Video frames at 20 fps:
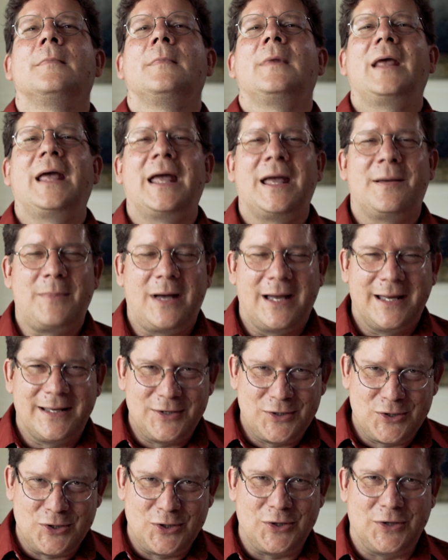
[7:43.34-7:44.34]
"Am I
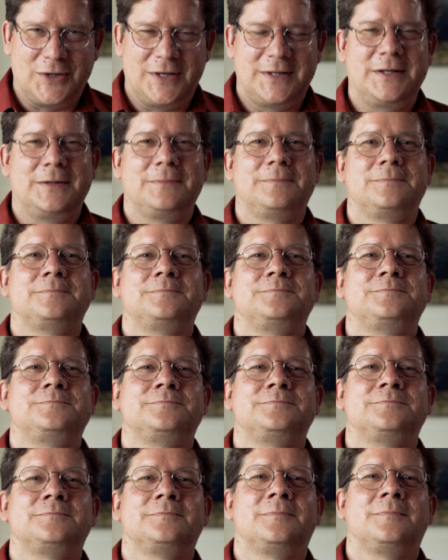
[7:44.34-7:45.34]
good?"
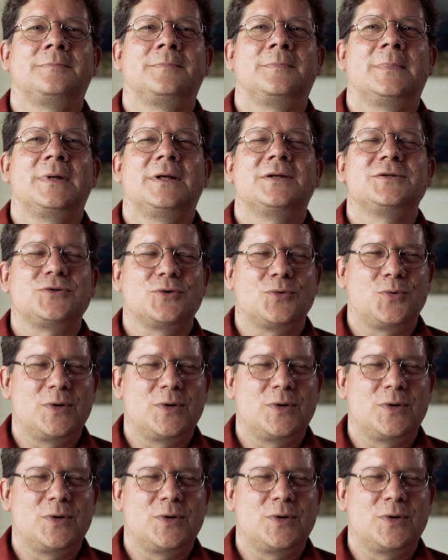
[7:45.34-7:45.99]
To